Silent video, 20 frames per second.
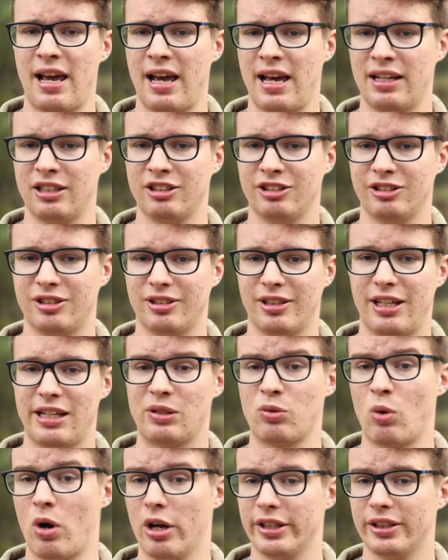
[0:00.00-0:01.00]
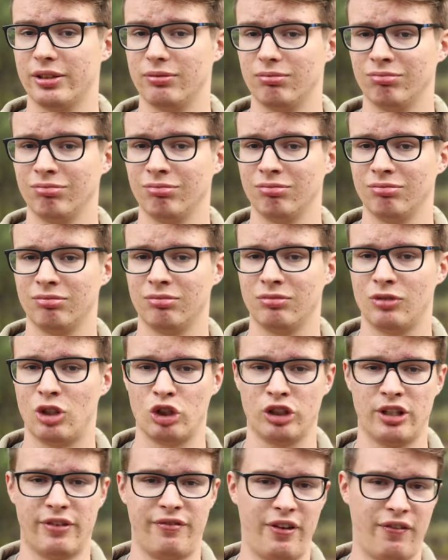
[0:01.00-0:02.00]
And guess what?
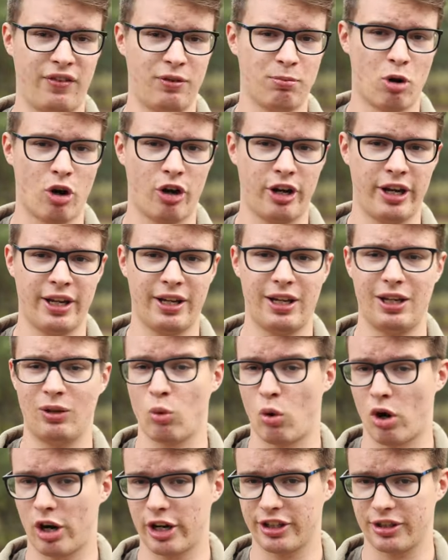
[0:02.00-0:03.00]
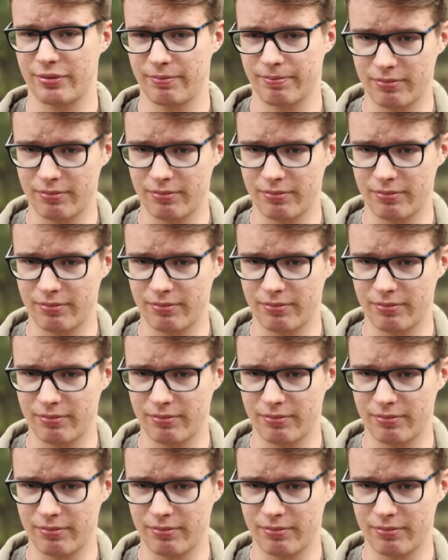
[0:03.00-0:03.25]
On the fifth morning it worked.